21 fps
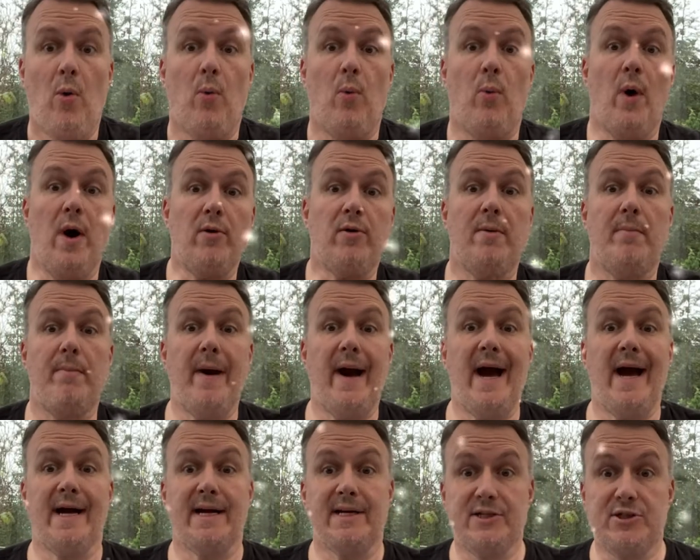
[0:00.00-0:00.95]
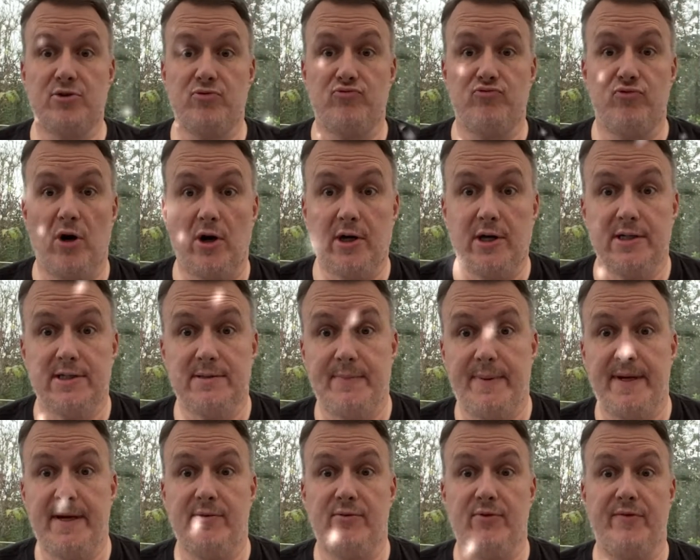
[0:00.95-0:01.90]
Welcome back to Rocker's
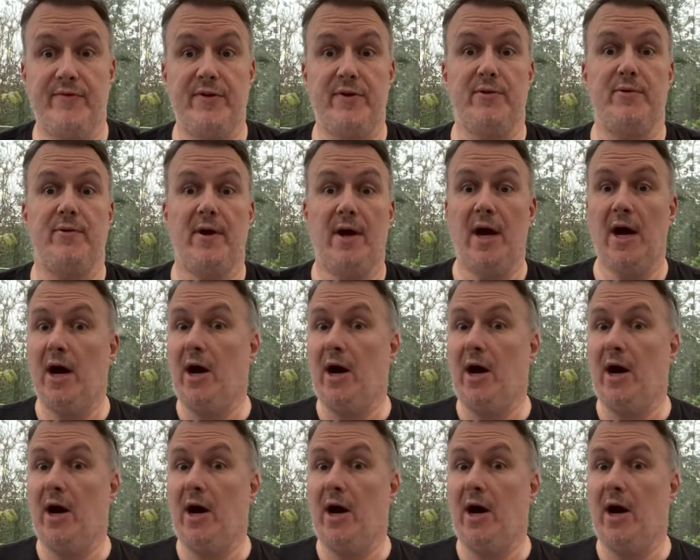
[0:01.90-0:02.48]
Beer Review.